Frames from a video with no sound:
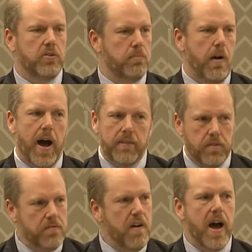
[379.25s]
spot
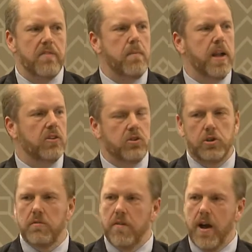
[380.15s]
for five minutes,
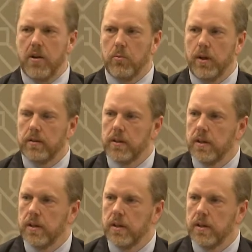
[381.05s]
couldn't find one.